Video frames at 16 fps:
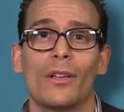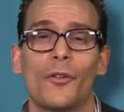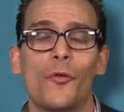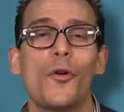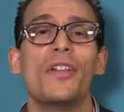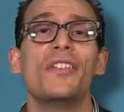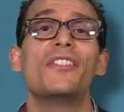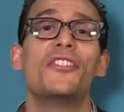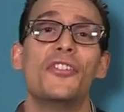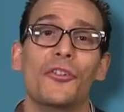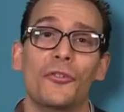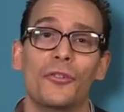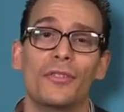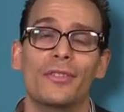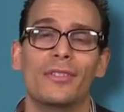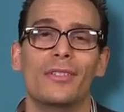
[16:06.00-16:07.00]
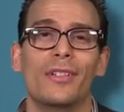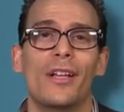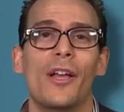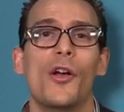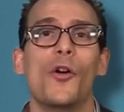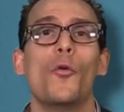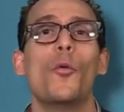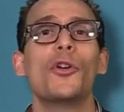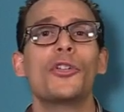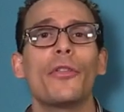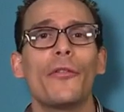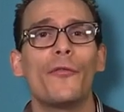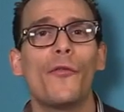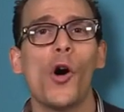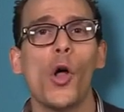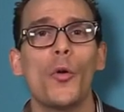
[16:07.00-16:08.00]
Quiz 2. Which of
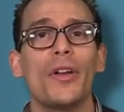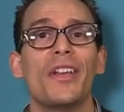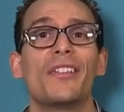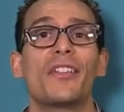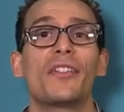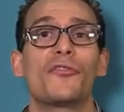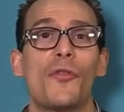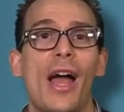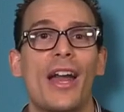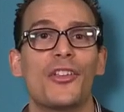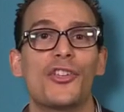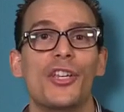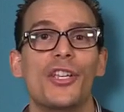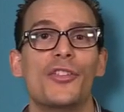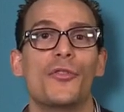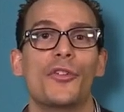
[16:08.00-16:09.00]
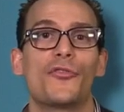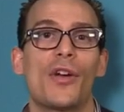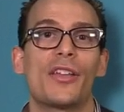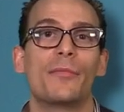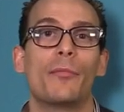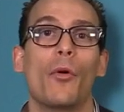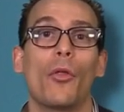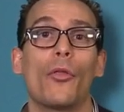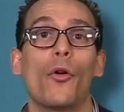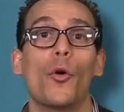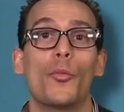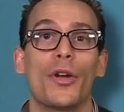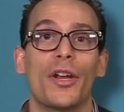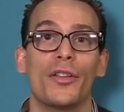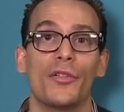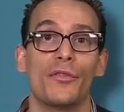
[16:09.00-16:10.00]
the following is a strategy to address both
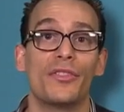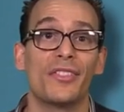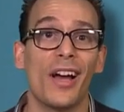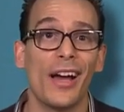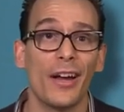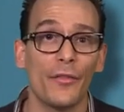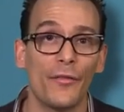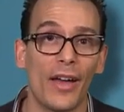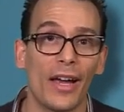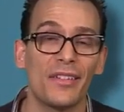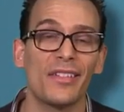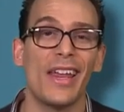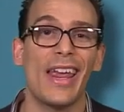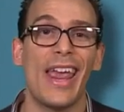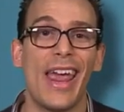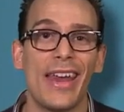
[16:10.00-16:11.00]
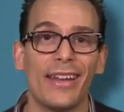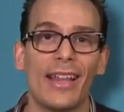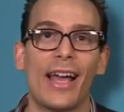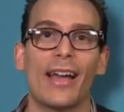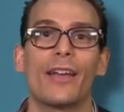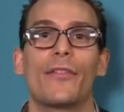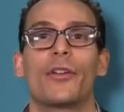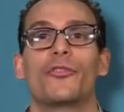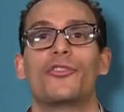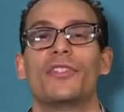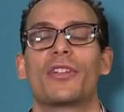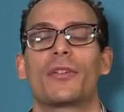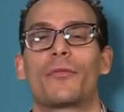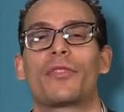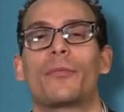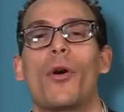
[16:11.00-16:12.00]
opioid-induced side effects and lack of
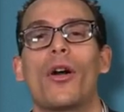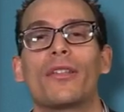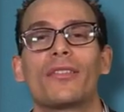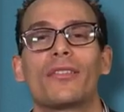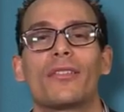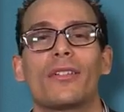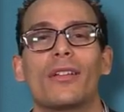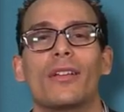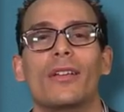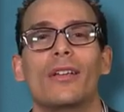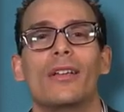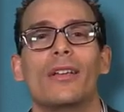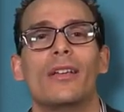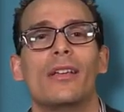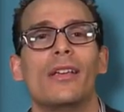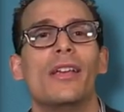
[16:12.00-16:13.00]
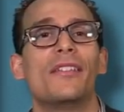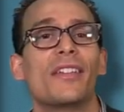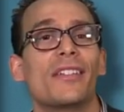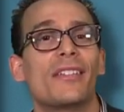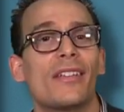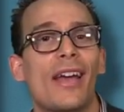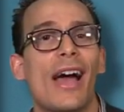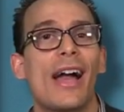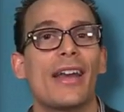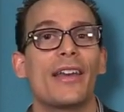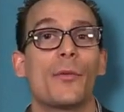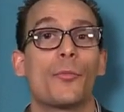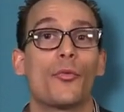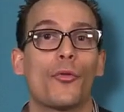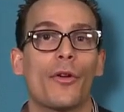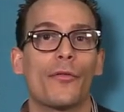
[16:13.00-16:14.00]
analgesic response? Is it adding
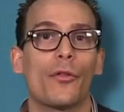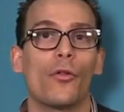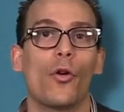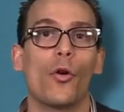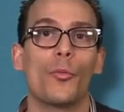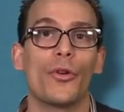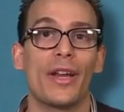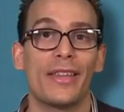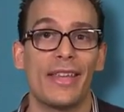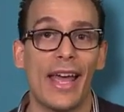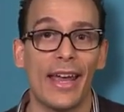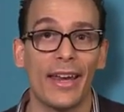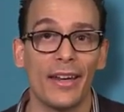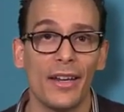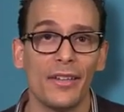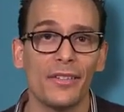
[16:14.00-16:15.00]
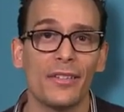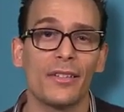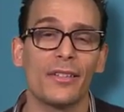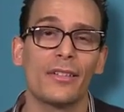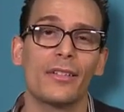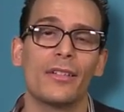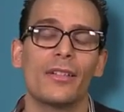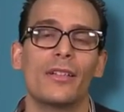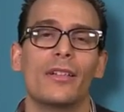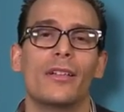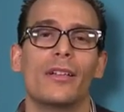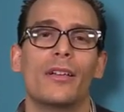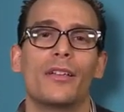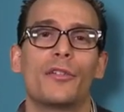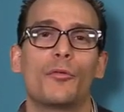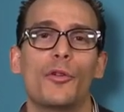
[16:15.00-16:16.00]
a peripheral opioid antagonist,
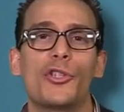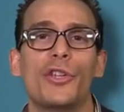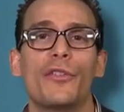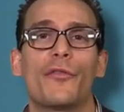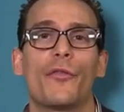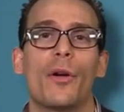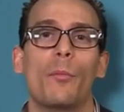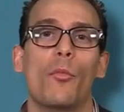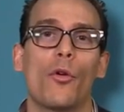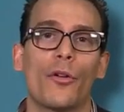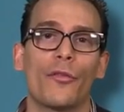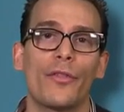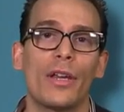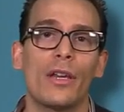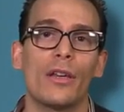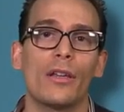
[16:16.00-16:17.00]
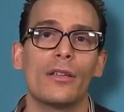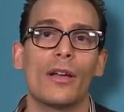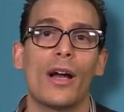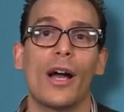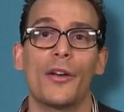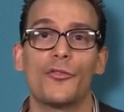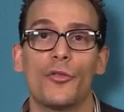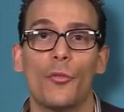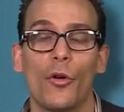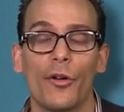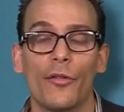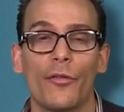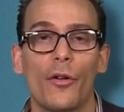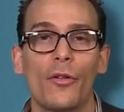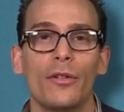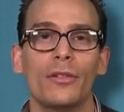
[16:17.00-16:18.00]
switching from morphine to
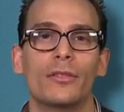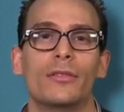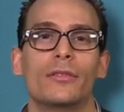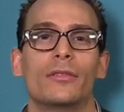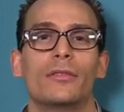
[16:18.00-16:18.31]
hydromorphone,